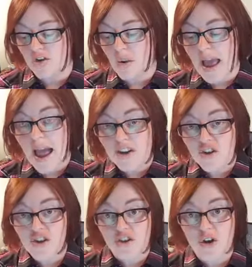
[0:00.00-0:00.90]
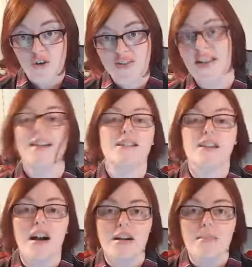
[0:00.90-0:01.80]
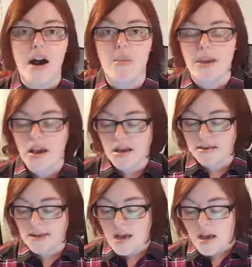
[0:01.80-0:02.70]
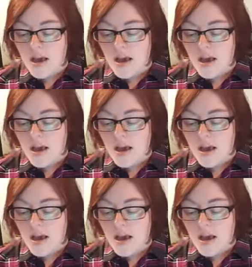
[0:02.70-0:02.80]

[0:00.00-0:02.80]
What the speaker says: So I actually chose that to talk about because